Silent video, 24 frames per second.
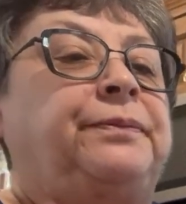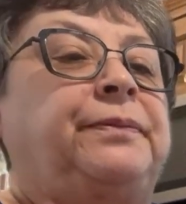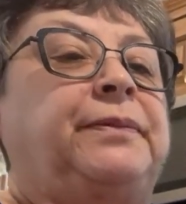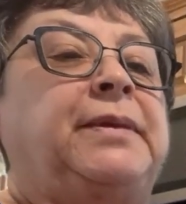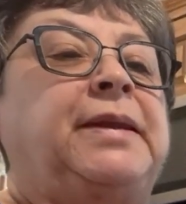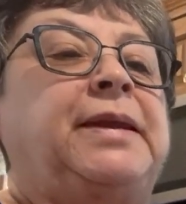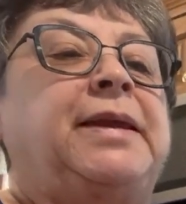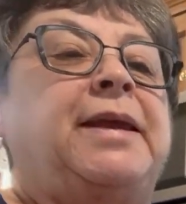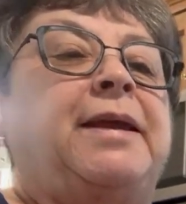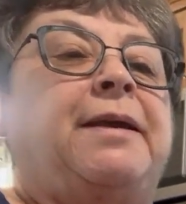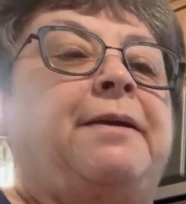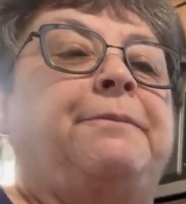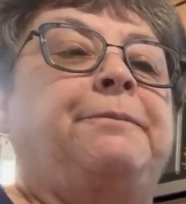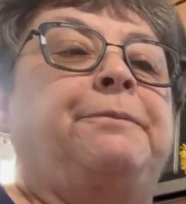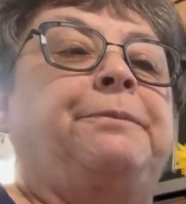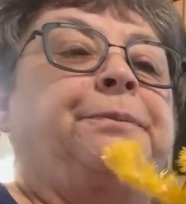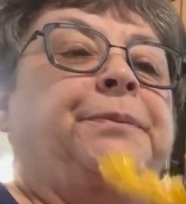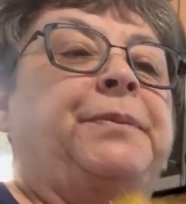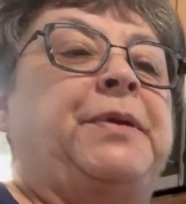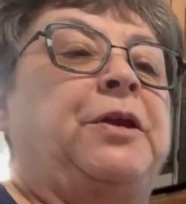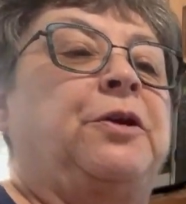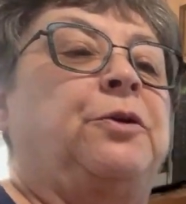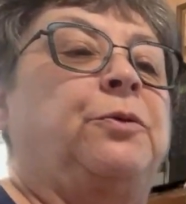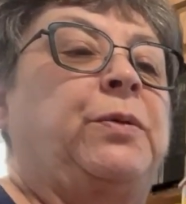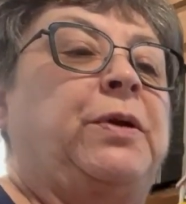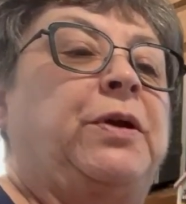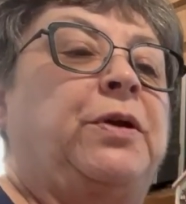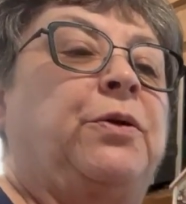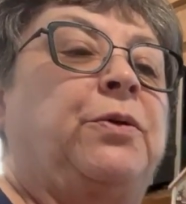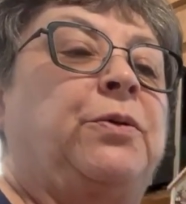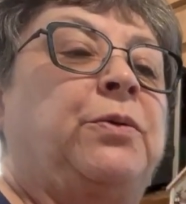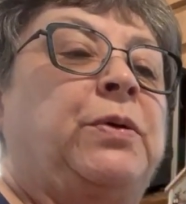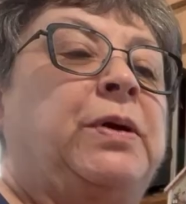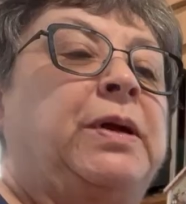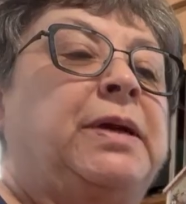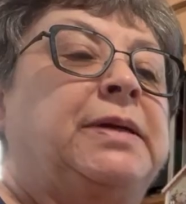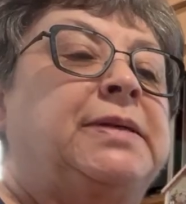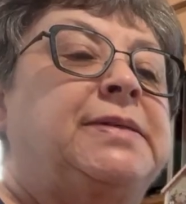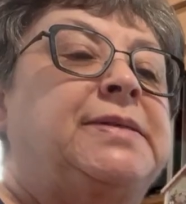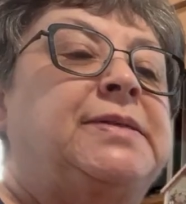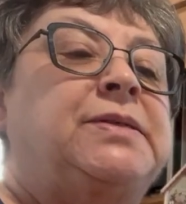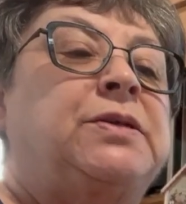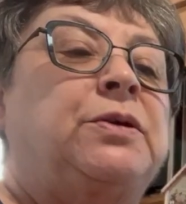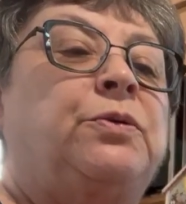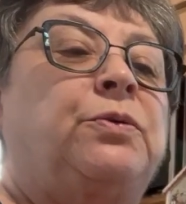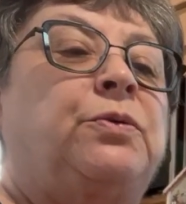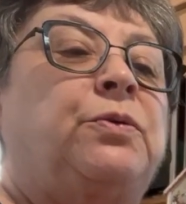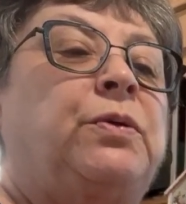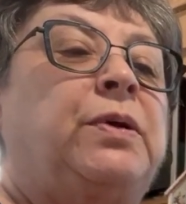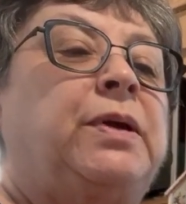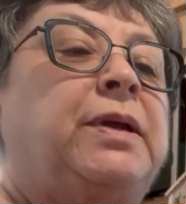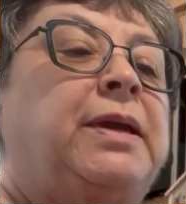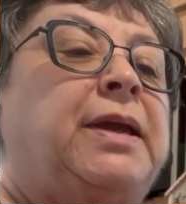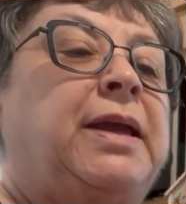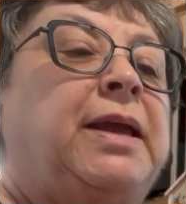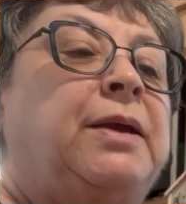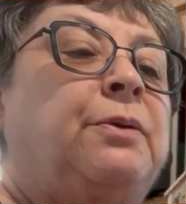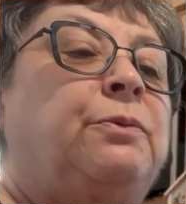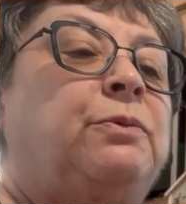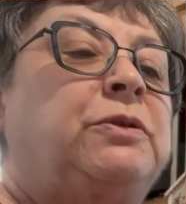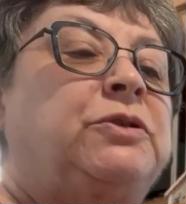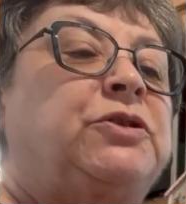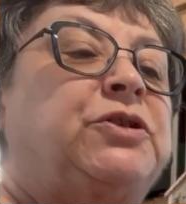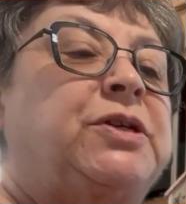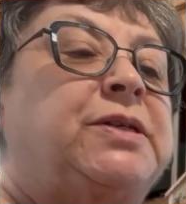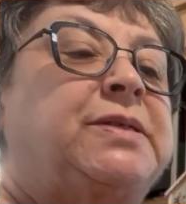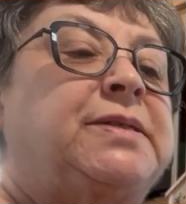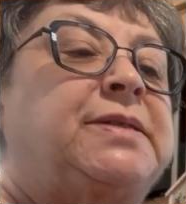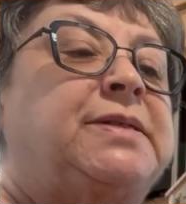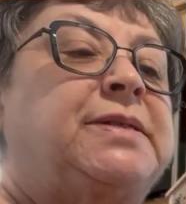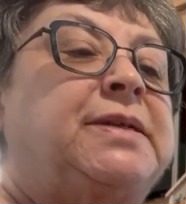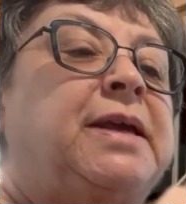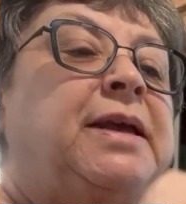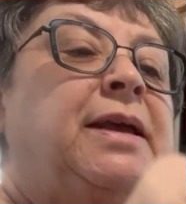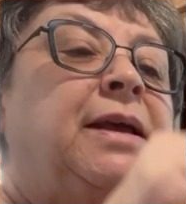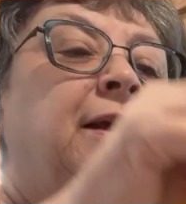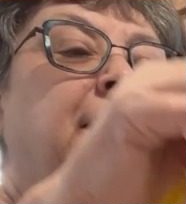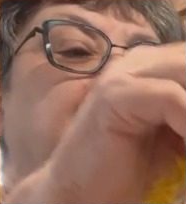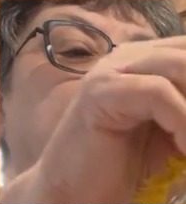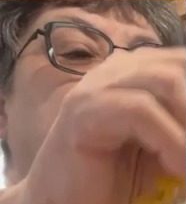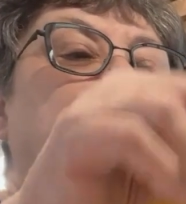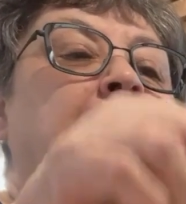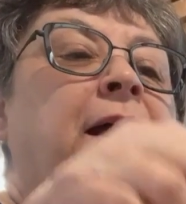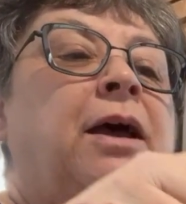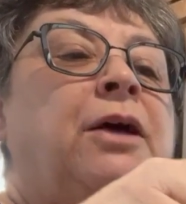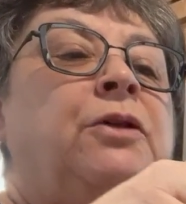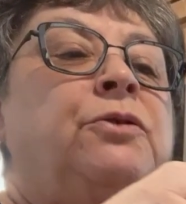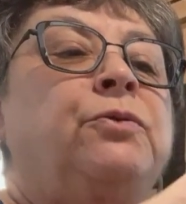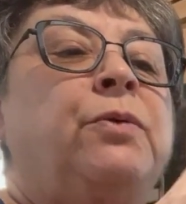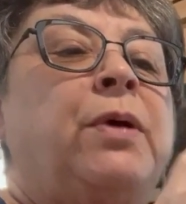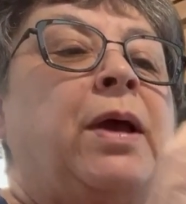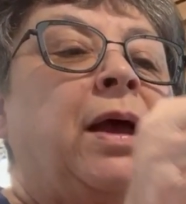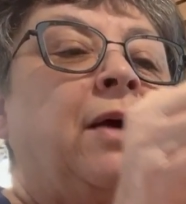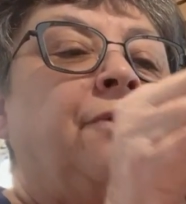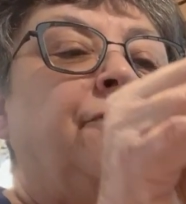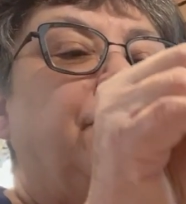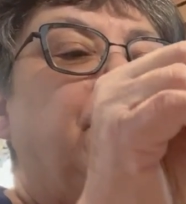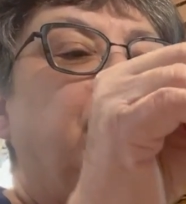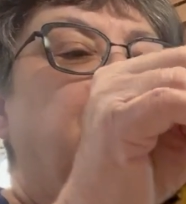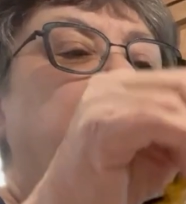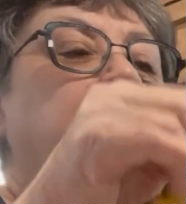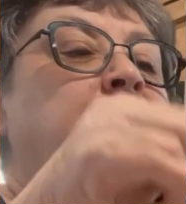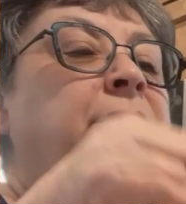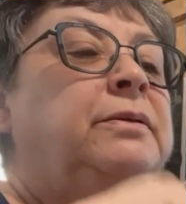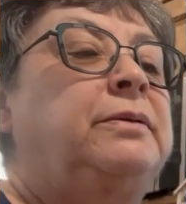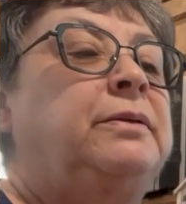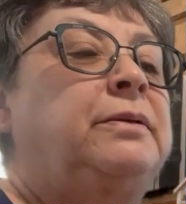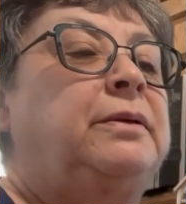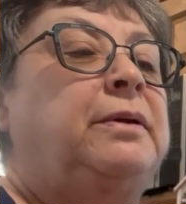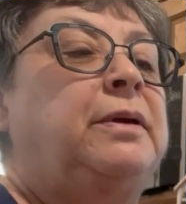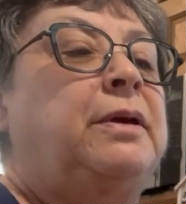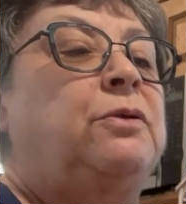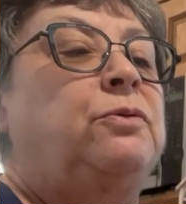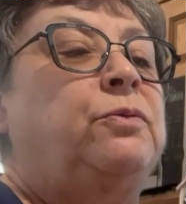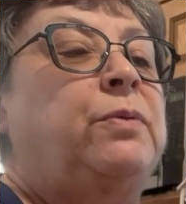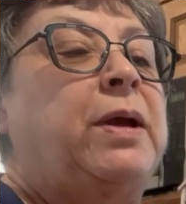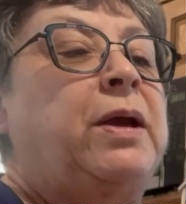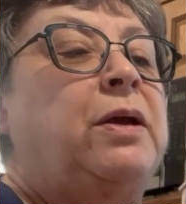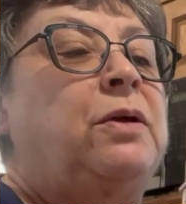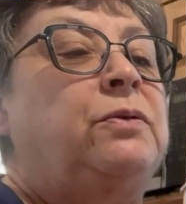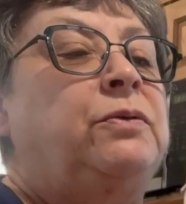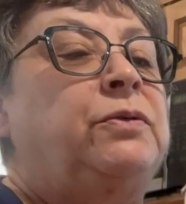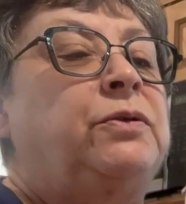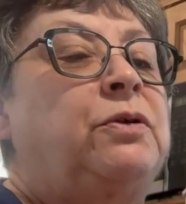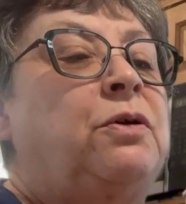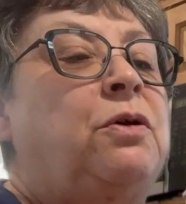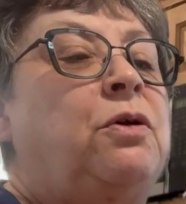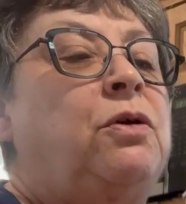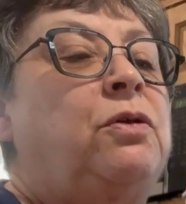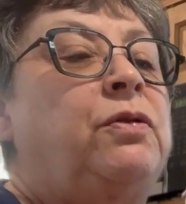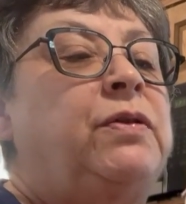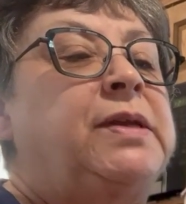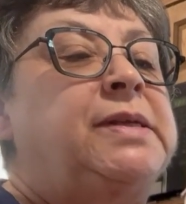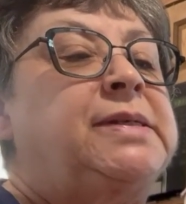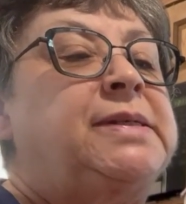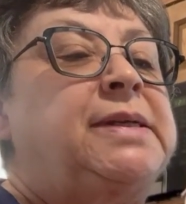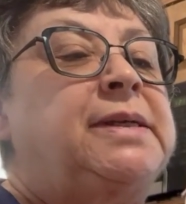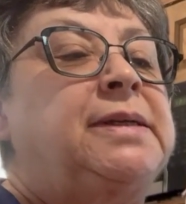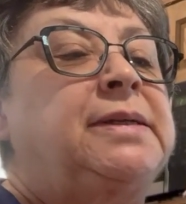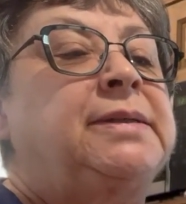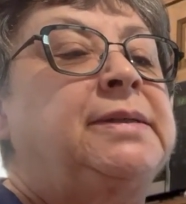Yeah, here we go. So it will just unravel around all these little